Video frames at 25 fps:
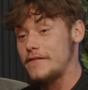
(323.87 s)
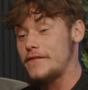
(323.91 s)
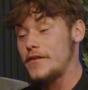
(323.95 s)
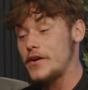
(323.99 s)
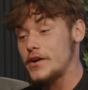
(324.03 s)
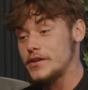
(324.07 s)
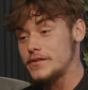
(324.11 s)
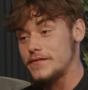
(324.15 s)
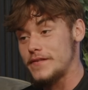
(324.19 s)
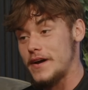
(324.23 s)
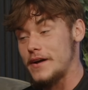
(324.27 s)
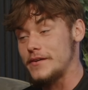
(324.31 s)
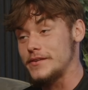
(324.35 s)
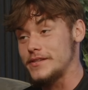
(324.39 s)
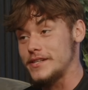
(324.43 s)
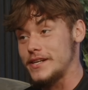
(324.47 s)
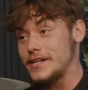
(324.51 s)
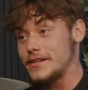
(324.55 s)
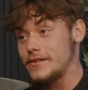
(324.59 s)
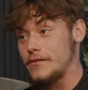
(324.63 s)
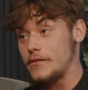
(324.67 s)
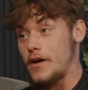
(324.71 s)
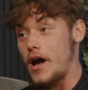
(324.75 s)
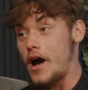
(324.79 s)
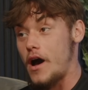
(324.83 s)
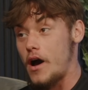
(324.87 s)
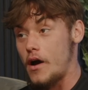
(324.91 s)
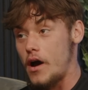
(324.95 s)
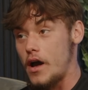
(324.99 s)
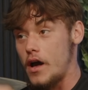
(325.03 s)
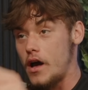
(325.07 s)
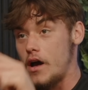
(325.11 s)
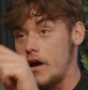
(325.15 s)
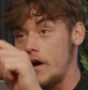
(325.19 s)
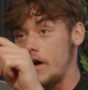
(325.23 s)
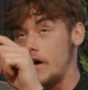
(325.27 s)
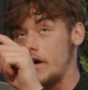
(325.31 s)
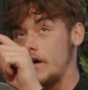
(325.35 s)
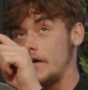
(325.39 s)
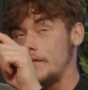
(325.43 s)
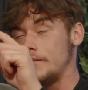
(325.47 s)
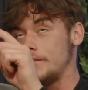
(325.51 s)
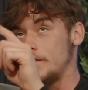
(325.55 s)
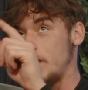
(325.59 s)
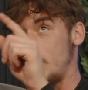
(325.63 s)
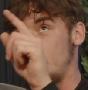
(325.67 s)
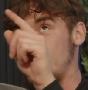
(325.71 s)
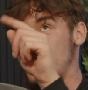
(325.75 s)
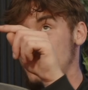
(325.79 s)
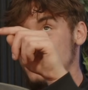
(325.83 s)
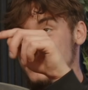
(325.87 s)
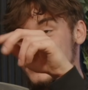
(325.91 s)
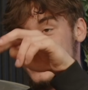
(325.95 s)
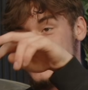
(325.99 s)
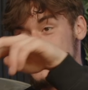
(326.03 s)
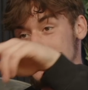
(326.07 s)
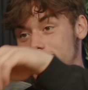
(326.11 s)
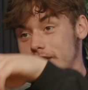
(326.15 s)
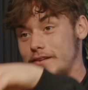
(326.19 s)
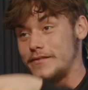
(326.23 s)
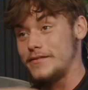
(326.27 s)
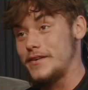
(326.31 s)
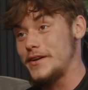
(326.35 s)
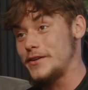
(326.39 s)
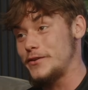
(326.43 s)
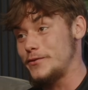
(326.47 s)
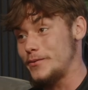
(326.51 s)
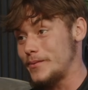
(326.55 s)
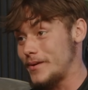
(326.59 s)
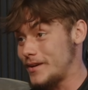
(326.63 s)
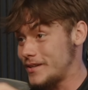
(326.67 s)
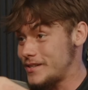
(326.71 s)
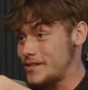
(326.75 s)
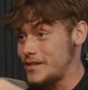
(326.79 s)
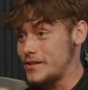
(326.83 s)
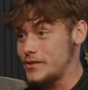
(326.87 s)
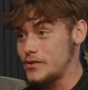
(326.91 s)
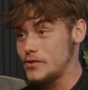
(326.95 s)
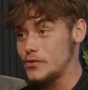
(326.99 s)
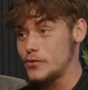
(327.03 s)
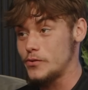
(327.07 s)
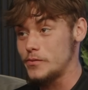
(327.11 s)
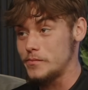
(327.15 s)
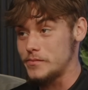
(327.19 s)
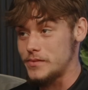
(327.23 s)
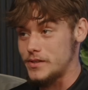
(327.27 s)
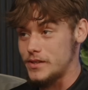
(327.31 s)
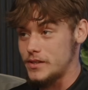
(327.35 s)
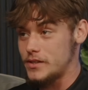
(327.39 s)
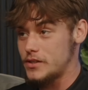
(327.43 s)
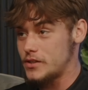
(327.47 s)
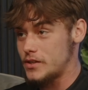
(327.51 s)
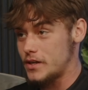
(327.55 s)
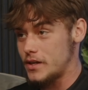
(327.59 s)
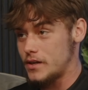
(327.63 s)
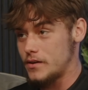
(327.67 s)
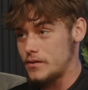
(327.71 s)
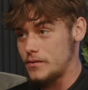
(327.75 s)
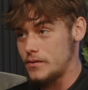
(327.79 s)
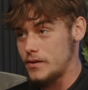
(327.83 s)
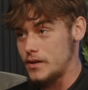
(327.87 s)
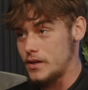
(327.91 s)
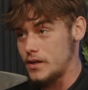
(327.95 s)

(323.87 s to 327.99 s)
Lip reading: first fight was against. I walked into the venue. I see Stormzy straight away.